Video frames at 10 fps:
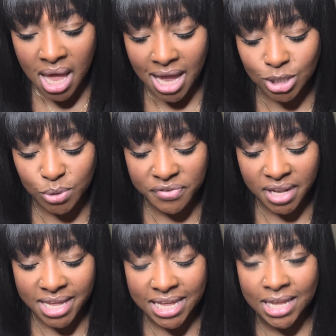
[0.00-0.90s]
I do feel
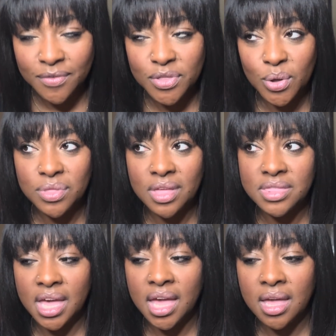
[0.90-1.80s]
like even though
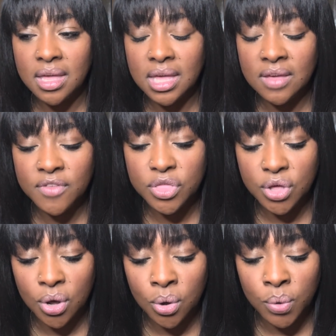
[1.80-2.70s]

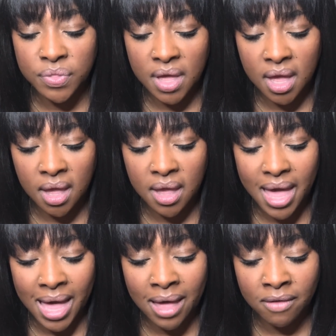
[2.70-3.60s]
they
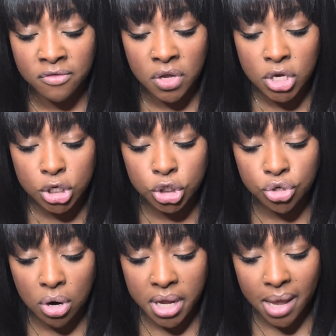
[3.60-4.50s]
have
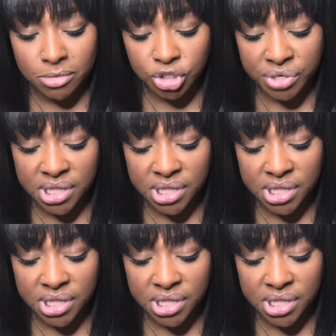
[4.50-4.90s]
strong chemistry,